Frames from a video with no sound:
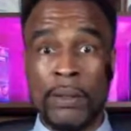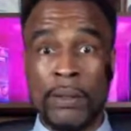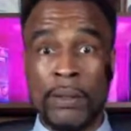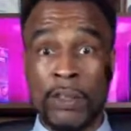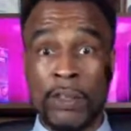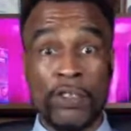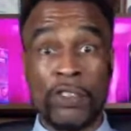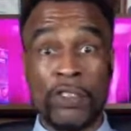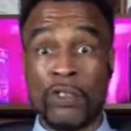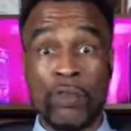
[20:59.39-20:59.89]

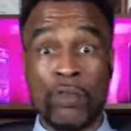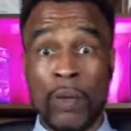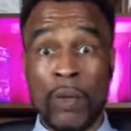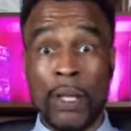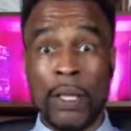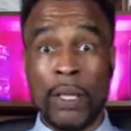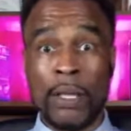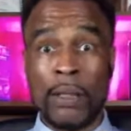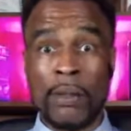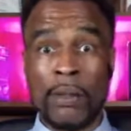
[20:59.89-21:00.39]
Because it's
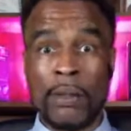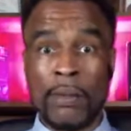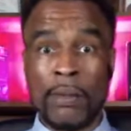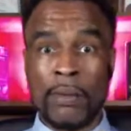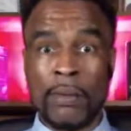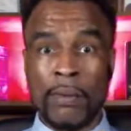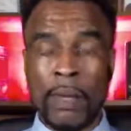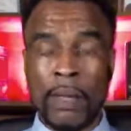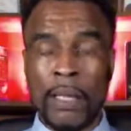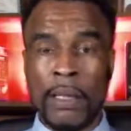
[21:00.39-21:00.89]
credit,
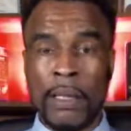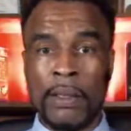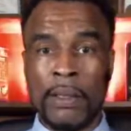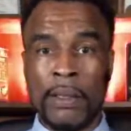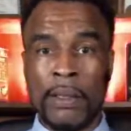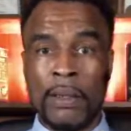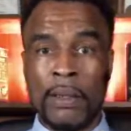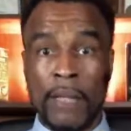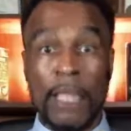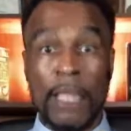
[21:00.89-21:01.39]
right?
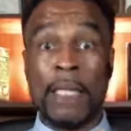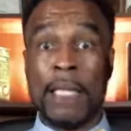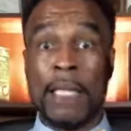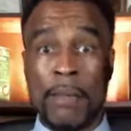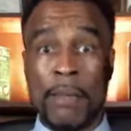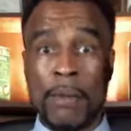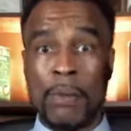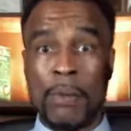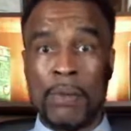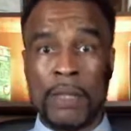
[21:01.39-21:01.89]
They
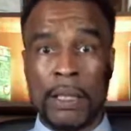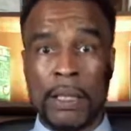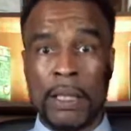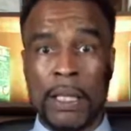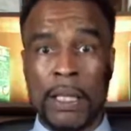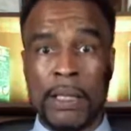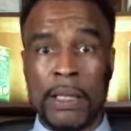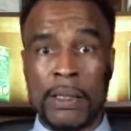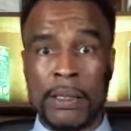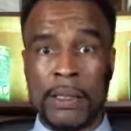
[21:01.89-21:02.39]
came up with the
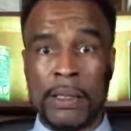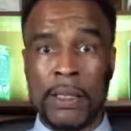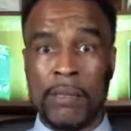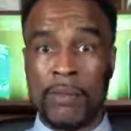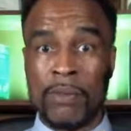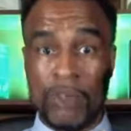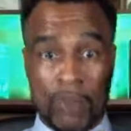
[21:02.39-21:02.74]
concept.